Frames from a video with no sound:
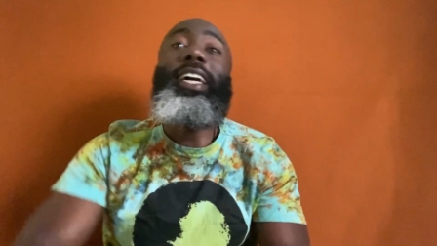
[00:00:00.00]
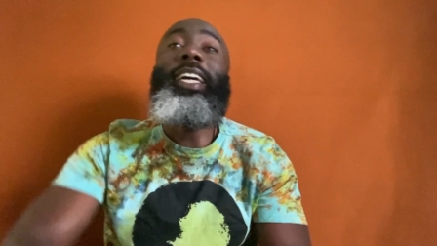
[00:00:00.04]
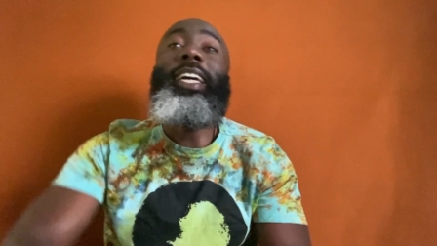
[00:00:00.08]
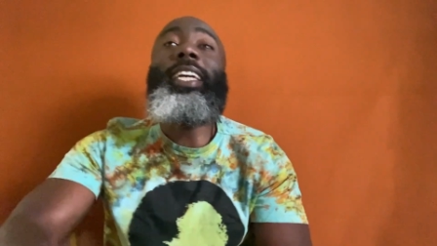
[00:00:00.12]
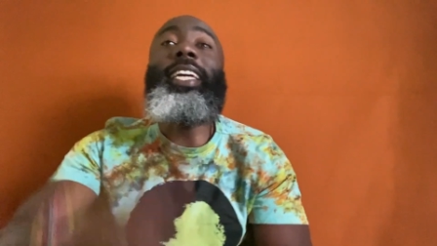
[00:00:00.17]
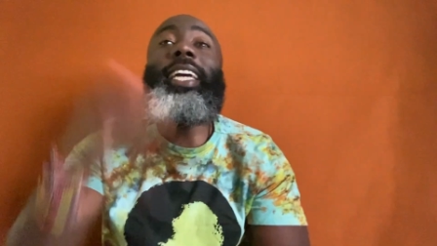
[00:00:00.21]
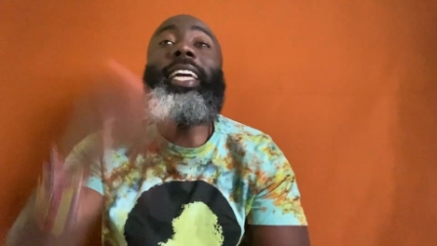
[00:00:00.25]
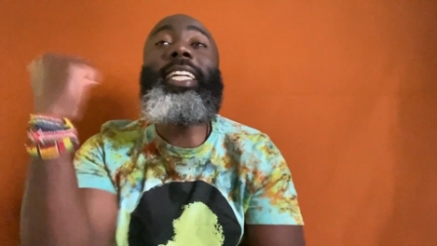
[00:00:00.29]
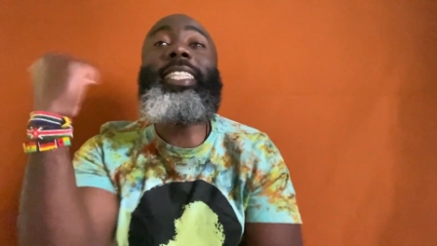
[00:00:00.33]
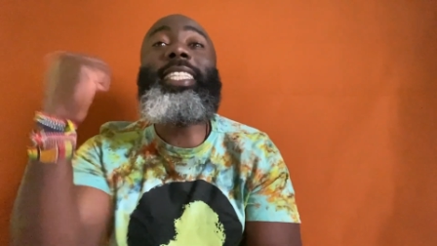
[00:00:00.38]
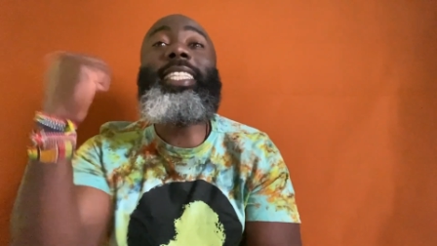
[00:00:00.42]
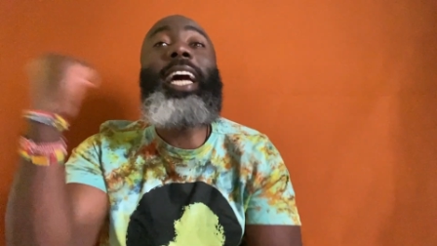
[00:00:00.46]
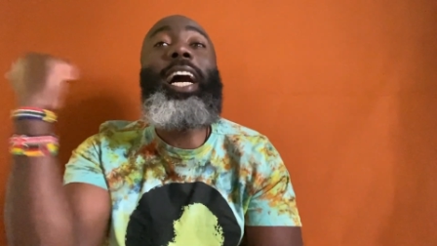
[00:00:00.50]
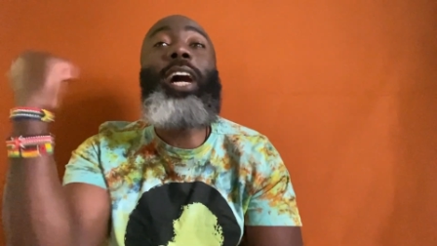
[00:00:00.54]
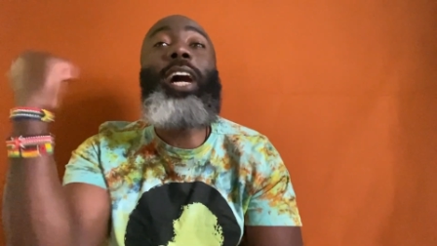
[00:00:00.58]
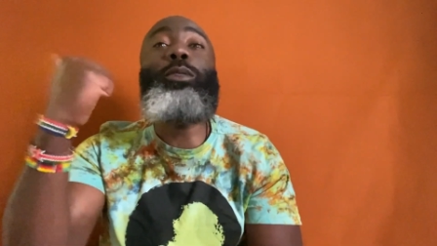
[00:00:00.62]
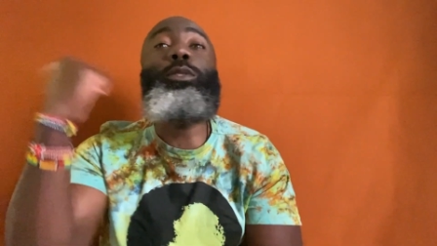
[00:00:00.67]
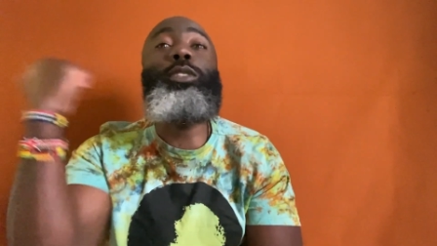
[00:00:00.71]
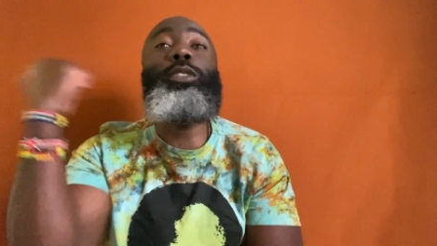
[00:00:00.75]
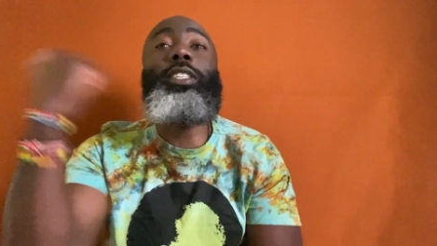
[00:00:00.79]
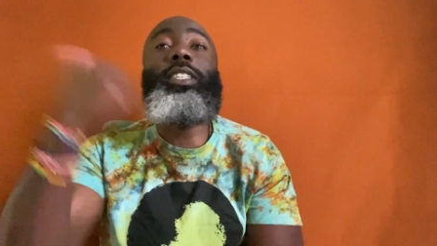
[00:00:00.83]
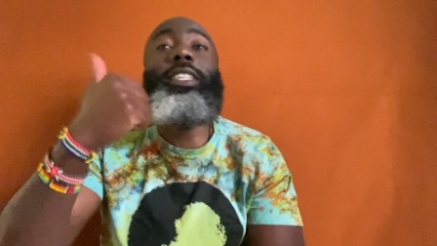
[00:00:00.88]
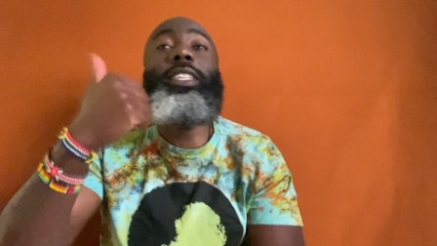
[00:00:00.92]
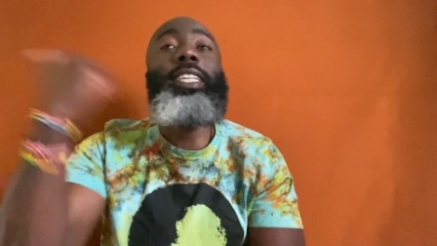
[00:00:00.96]
get
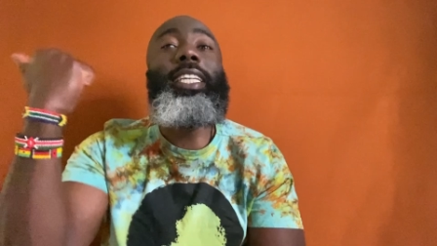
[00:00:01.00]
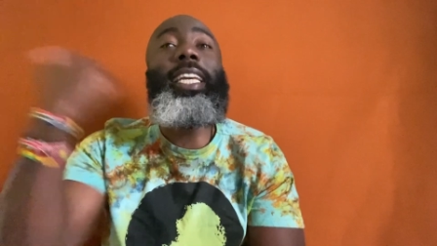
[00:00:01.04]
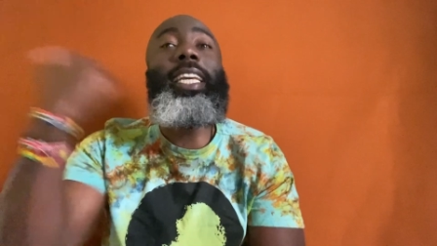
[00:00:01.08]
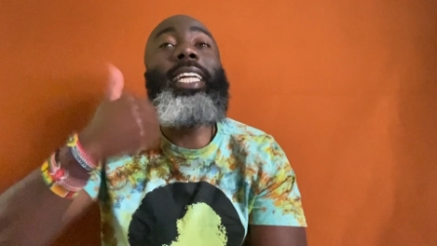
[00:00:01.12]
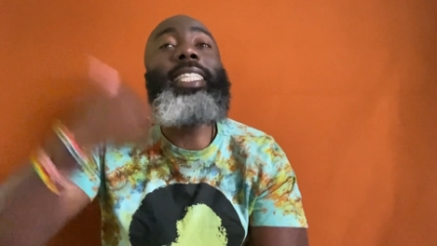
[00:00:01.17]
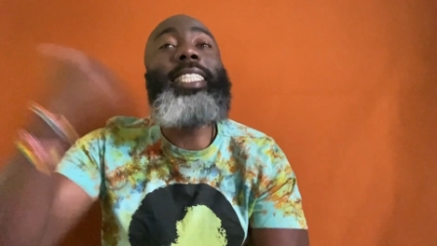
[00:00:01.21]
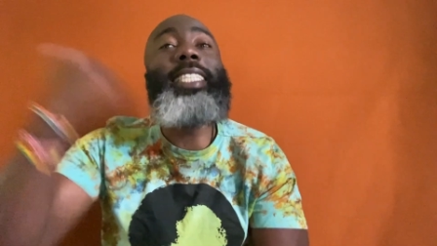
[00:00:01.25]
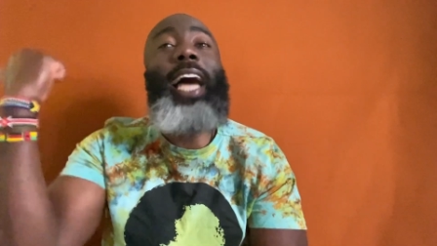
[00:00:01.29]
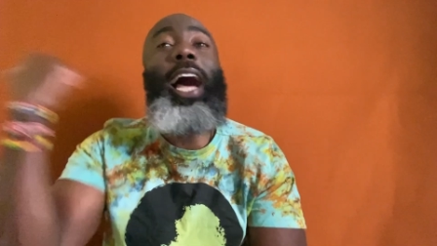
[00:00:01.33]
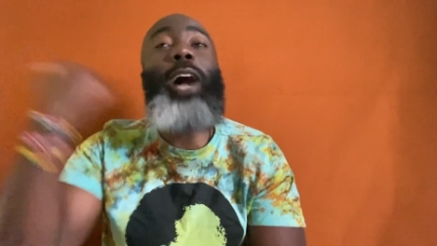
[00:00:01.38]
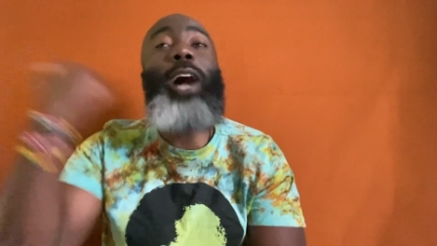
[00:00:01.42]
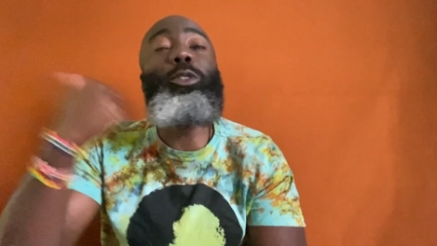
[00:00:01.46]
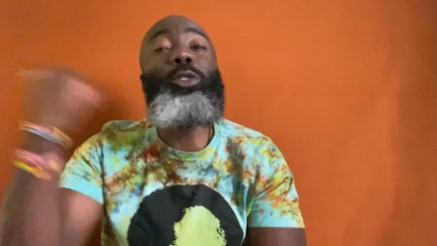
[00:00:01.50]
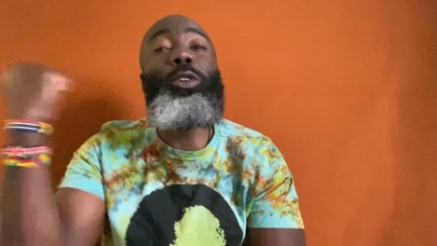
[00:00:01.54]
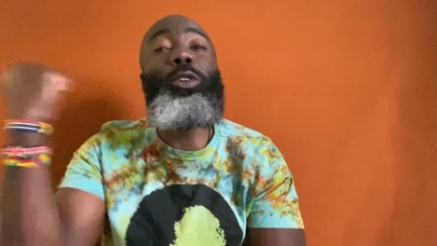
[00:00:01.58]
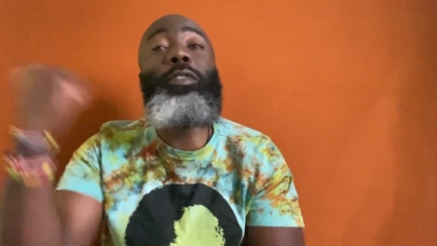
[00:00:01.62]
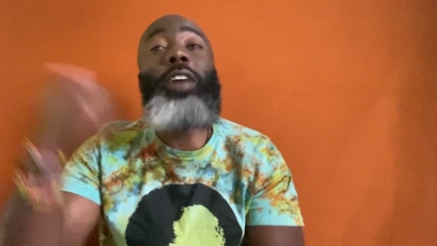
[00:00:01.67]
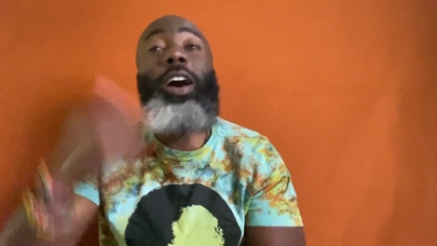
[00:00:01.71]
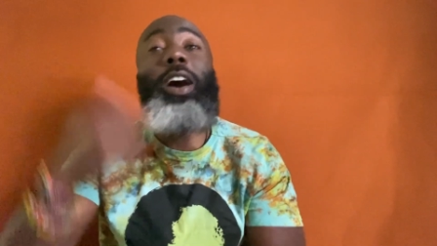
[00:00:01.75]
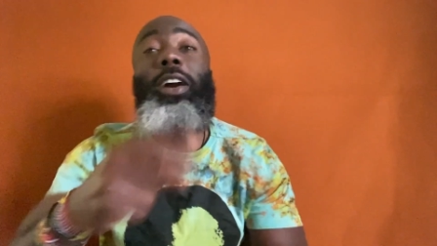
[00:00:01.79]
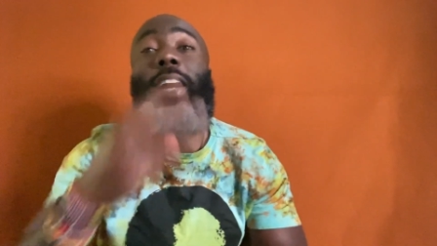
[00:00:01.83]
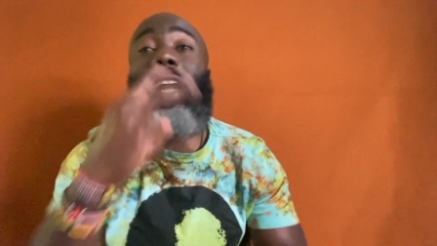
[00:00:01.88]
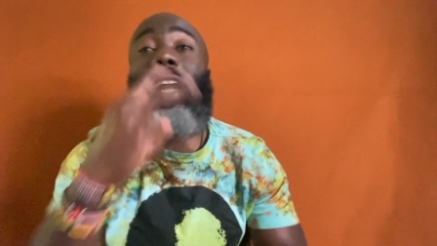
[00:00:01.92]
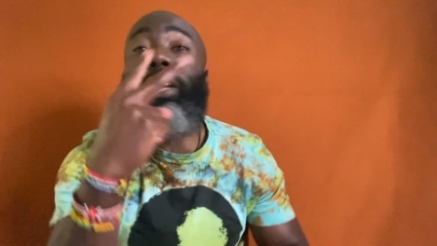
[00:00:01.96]
out get out of
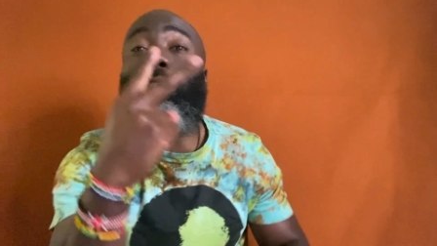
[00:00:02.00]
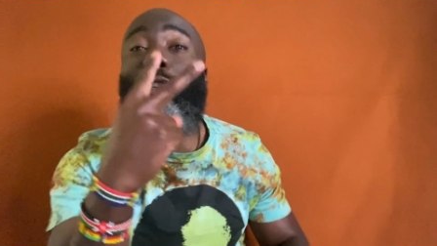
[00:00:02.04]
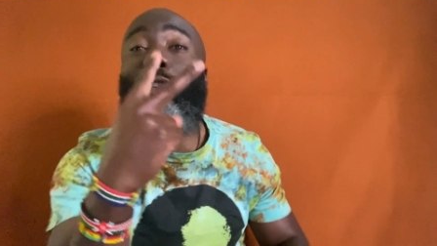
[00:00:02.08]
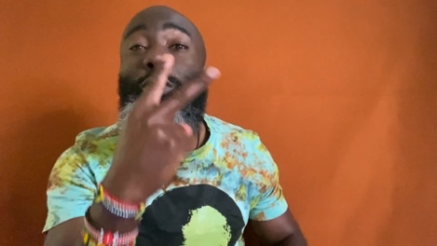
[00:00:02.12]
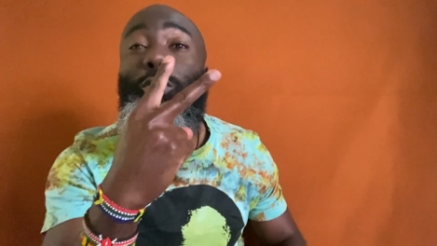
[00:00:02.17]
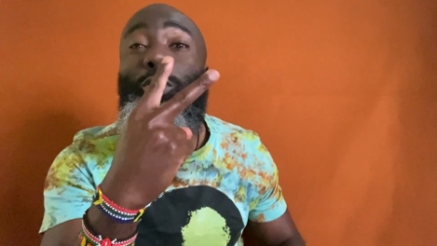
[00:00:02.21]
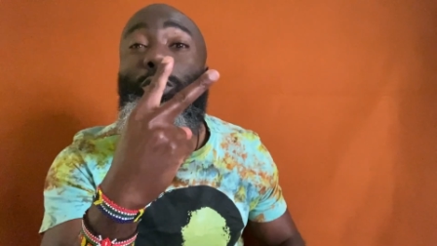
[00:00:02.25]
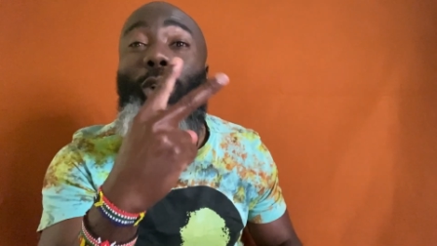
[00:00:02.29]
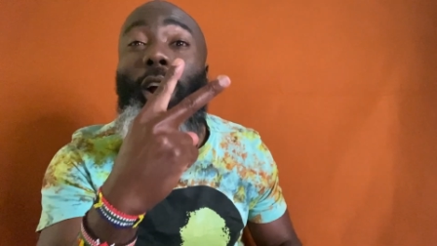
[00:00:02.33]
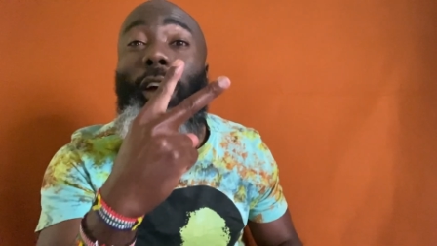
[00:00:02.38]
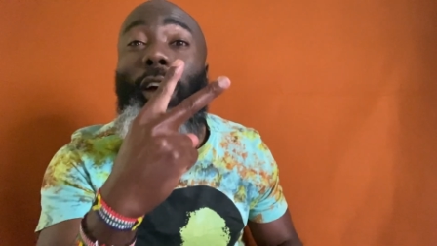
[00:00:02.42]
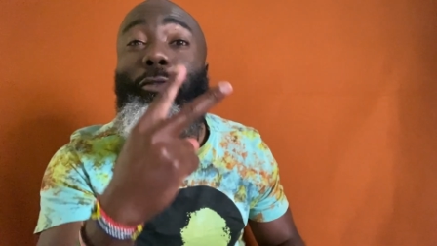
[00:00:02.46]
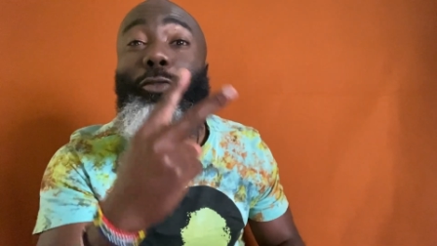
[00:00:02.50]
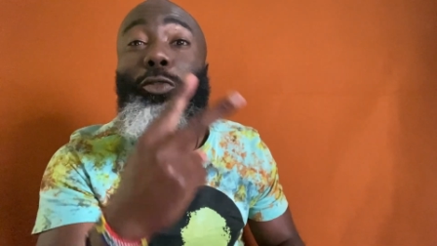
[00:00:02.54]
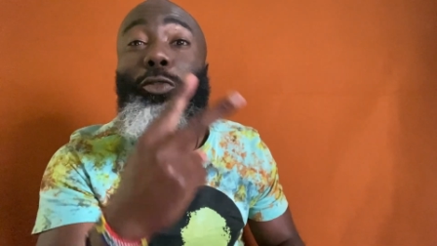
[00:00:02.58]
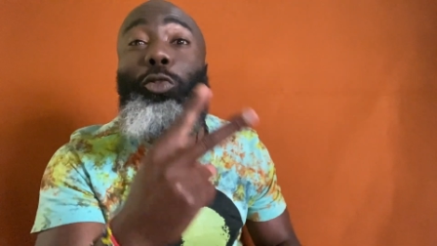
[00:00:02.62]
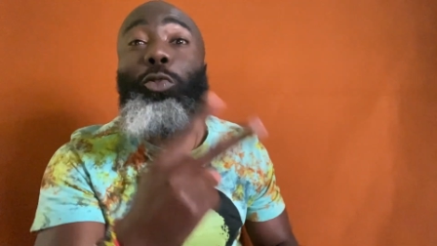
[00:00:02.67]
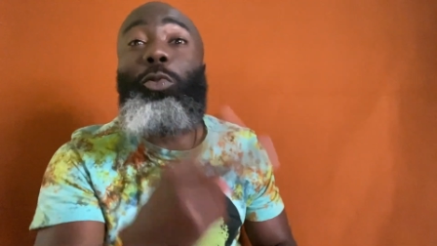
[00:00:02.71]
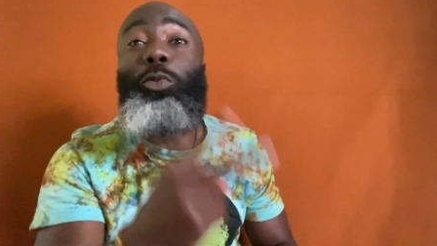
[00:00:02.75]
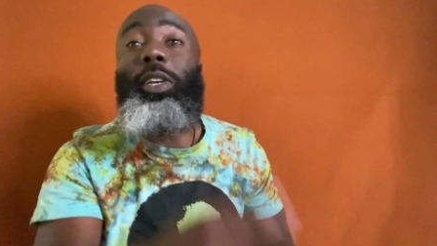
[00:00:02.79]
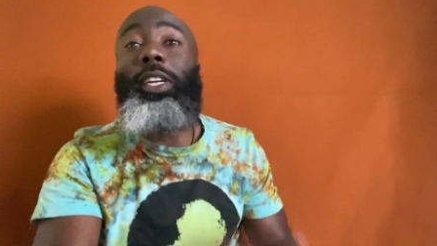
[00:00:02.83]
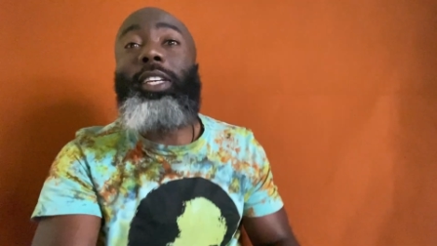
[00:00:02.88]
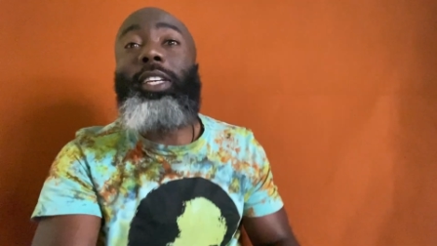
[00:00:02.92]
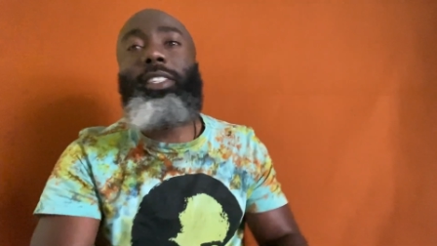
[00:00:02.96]
our country you have two
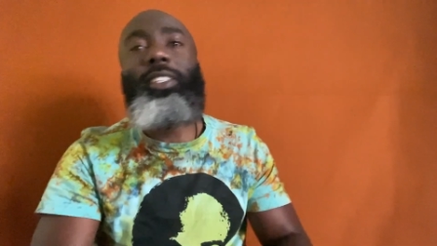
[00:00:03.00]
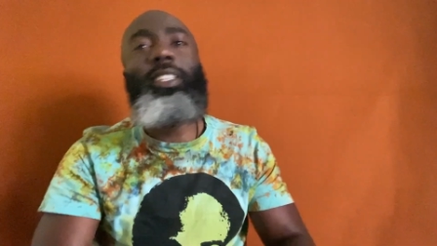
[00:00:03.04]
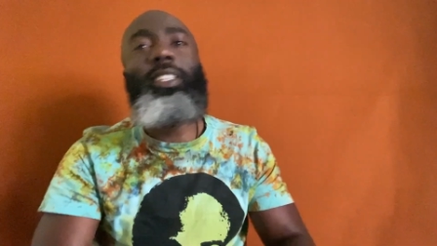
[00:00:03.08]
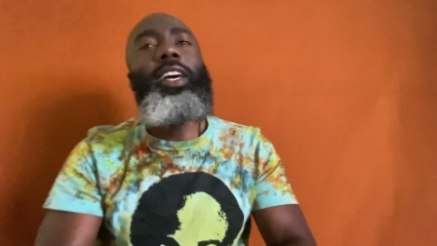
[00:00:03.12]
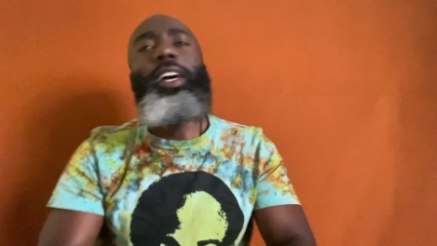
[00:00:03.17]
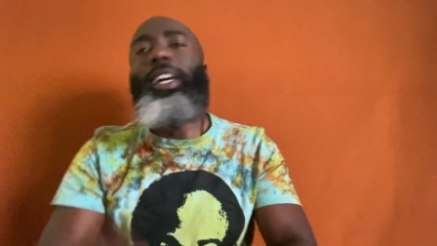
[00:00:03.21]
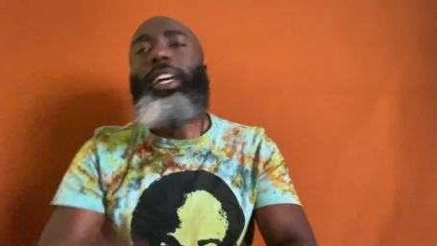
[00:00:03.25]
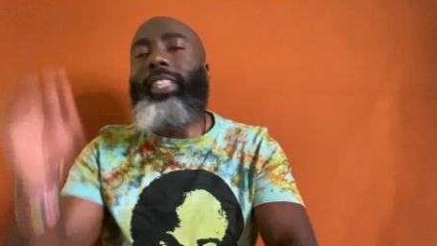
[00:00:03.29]
weeks